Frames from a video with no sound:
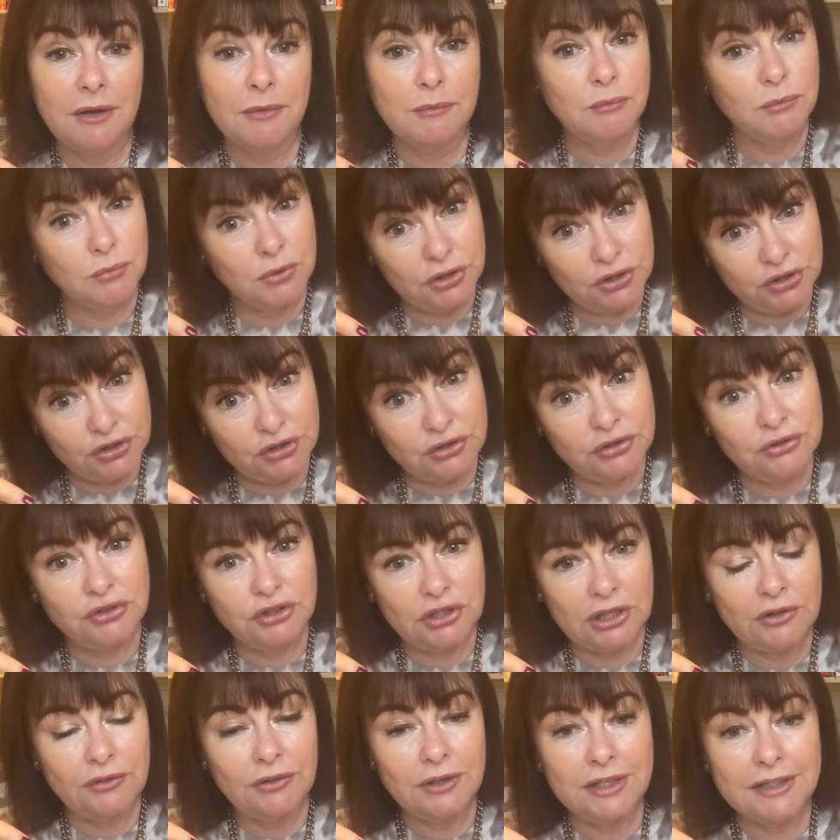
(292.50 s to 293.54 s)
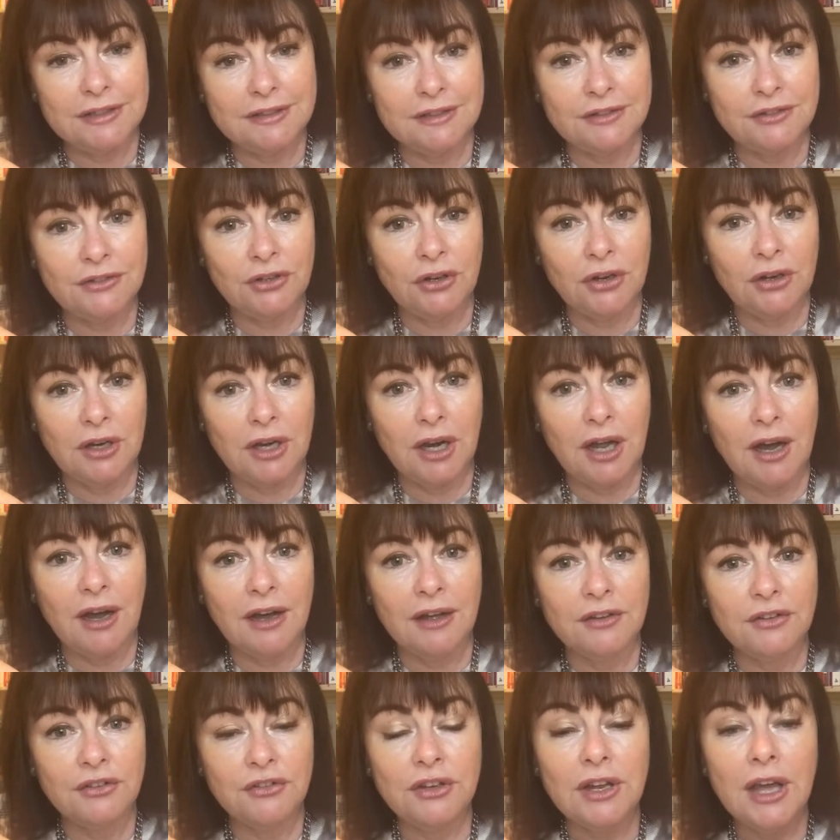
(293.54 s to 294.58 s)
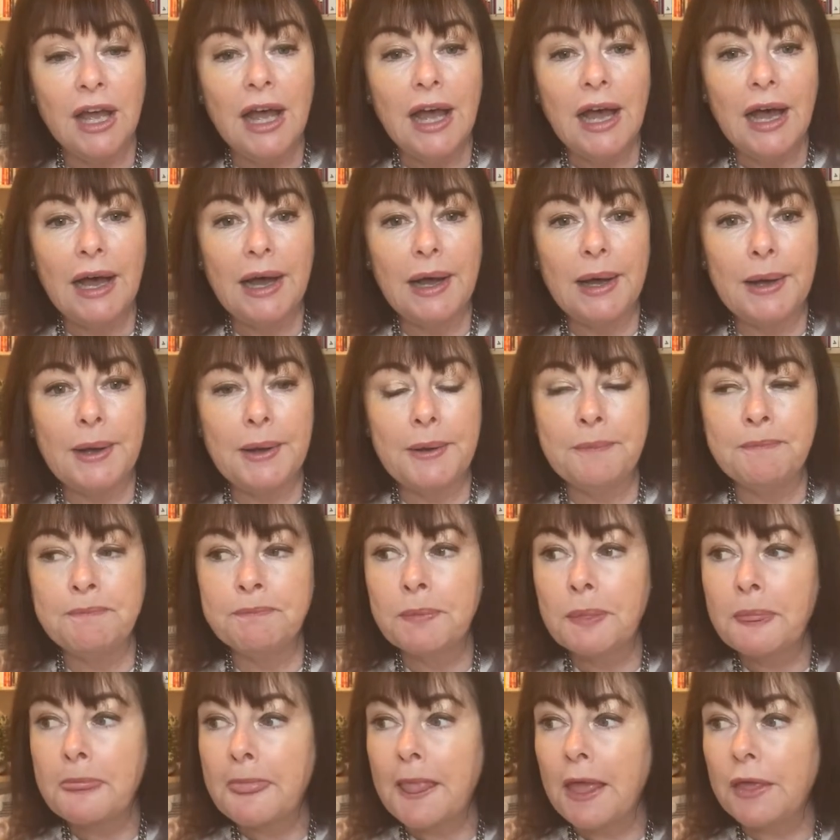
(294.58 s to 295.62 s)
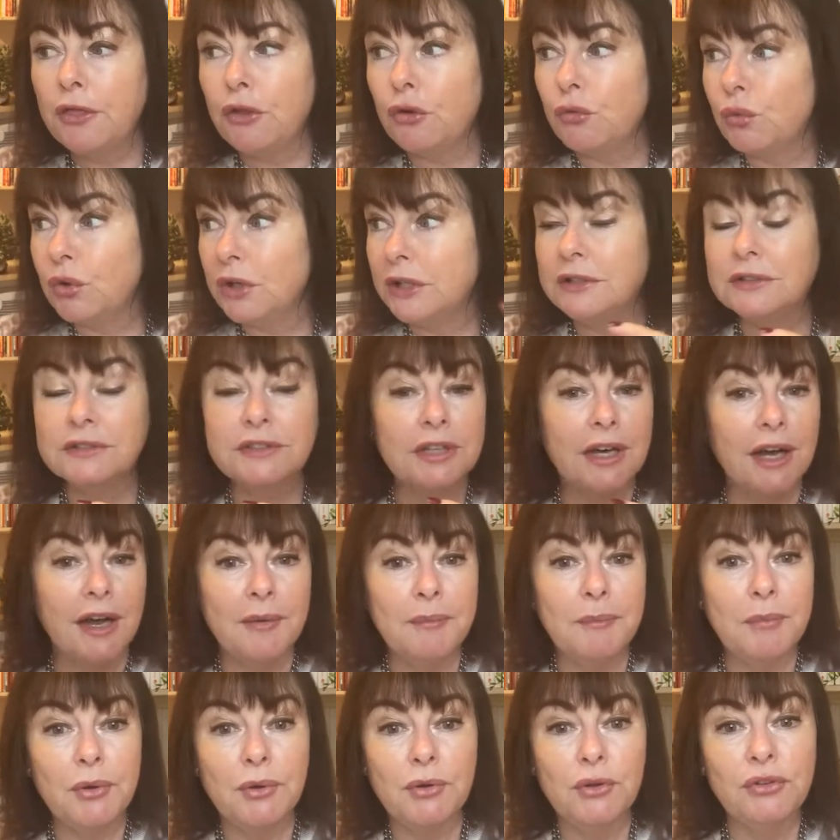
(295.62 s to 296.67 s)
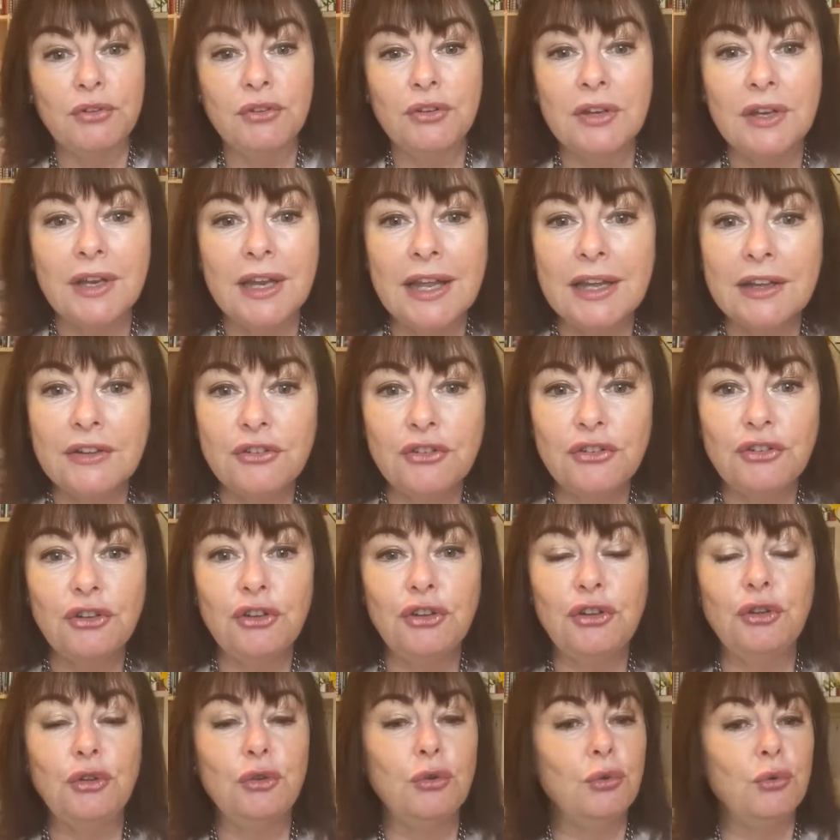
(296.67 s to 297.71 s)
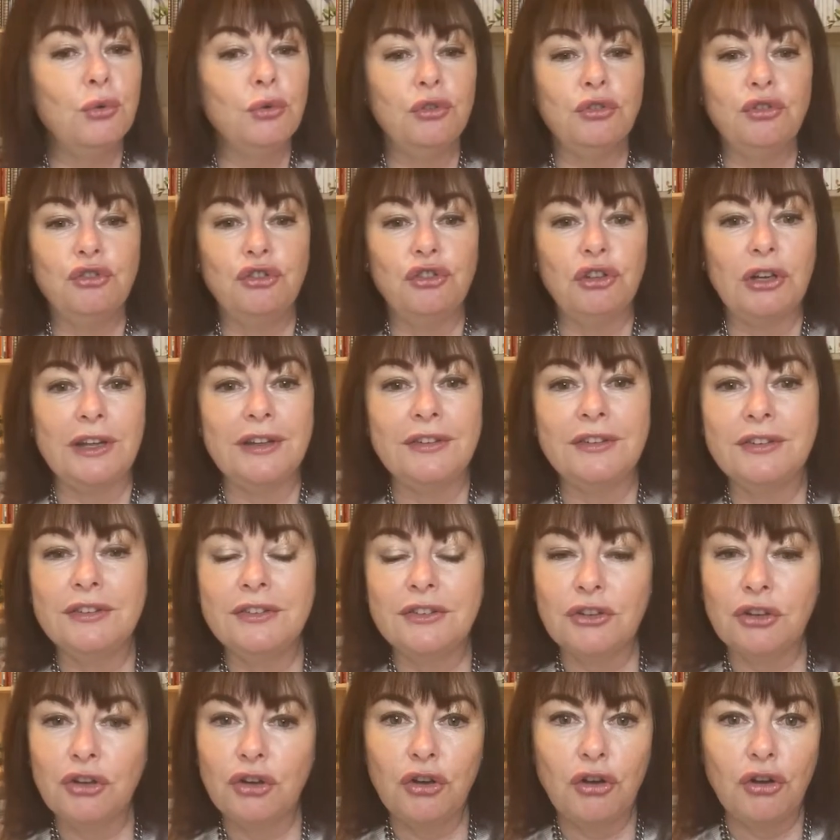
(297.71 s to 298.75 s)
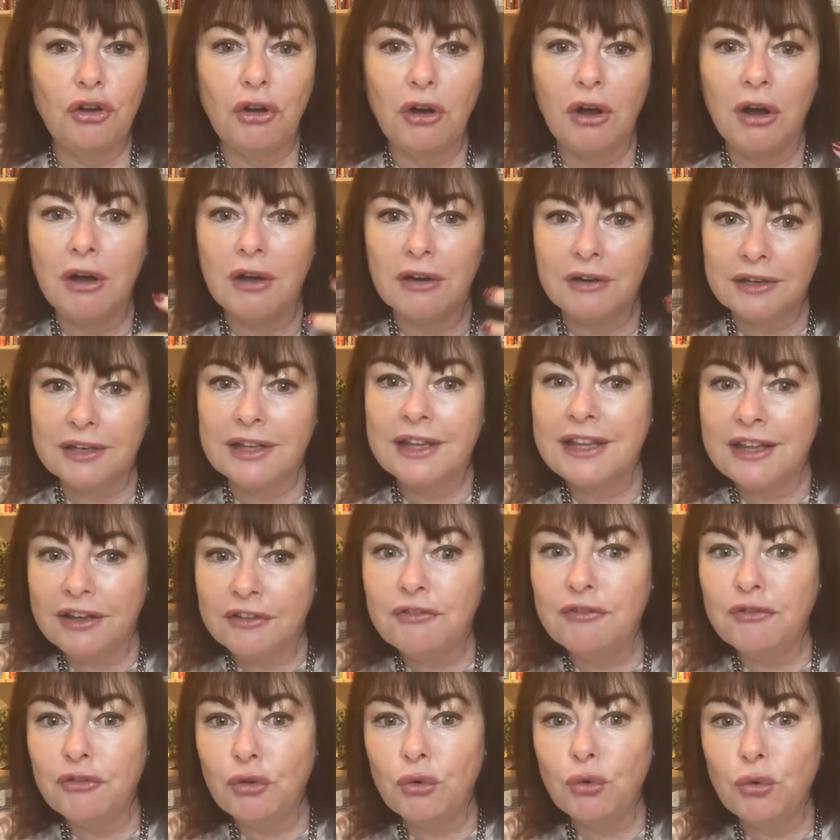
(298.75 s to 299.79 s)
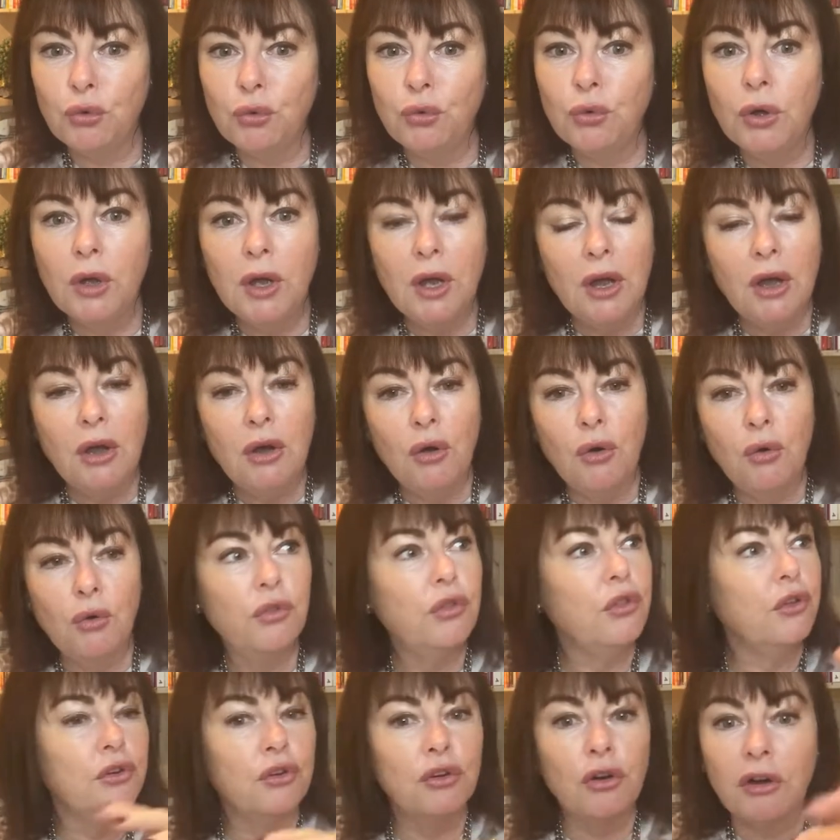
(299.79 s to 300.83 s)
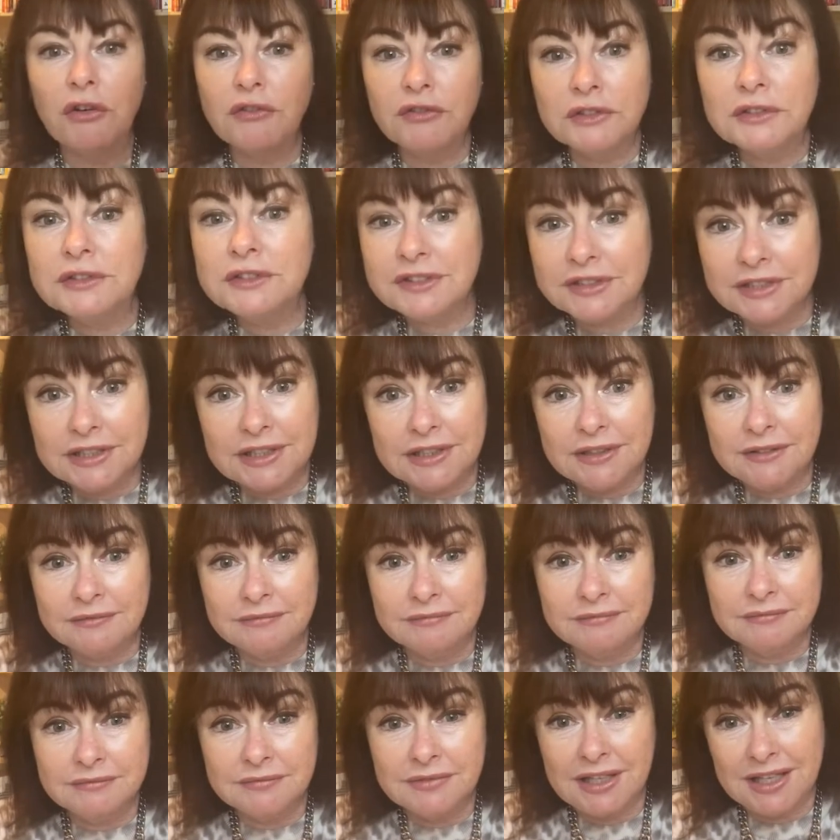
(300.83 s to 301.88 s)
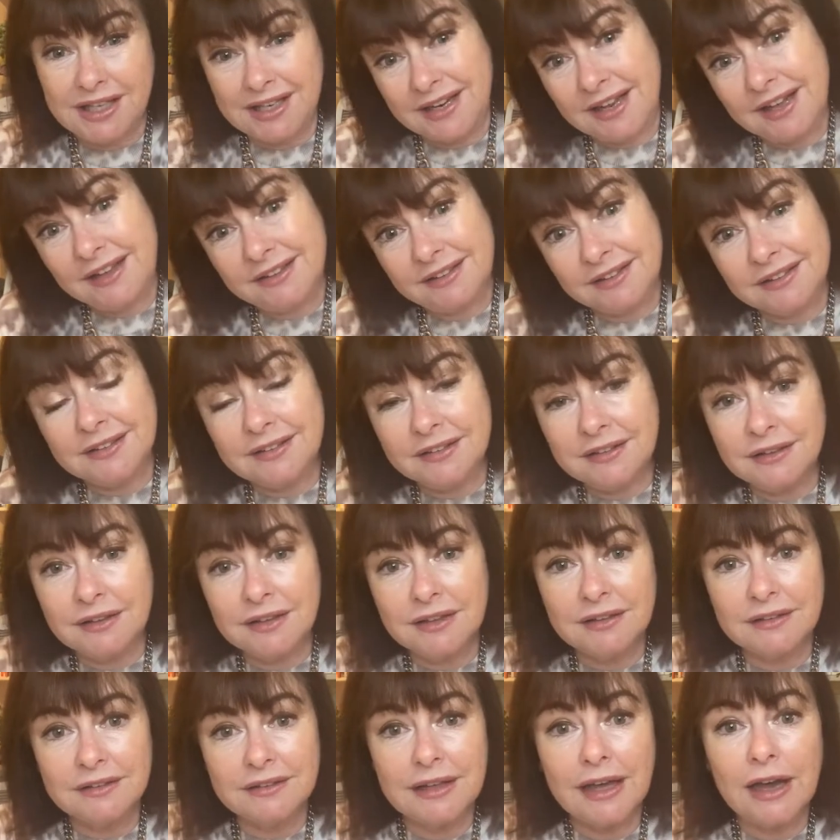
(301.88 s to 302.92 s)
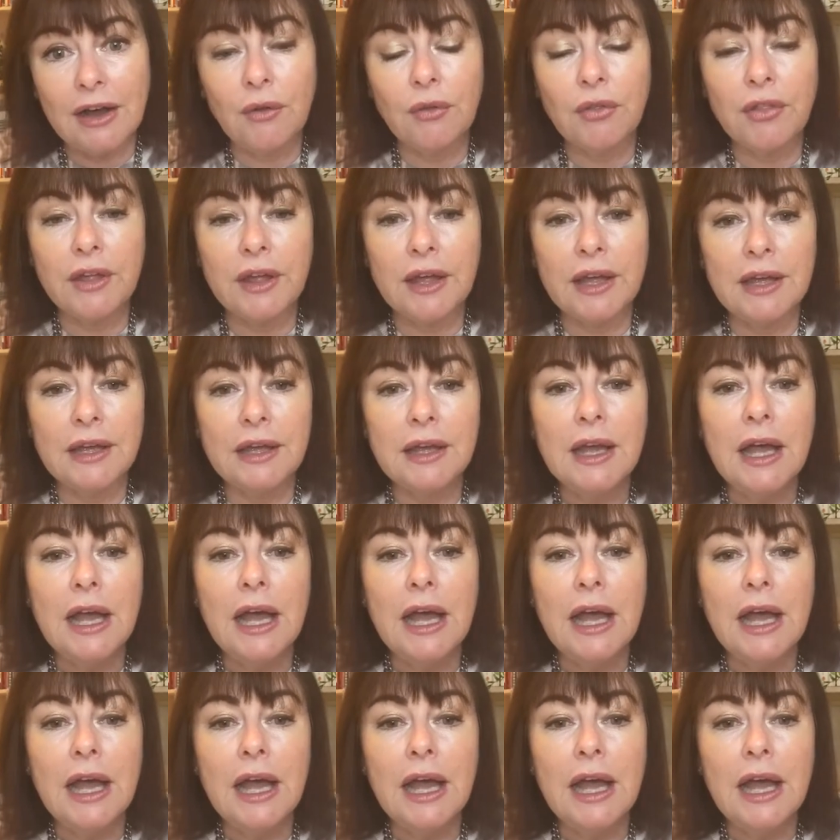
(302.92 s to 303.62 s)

which generally does not last, the real-time person next to you just can't give you the novelty in essence, that is out there.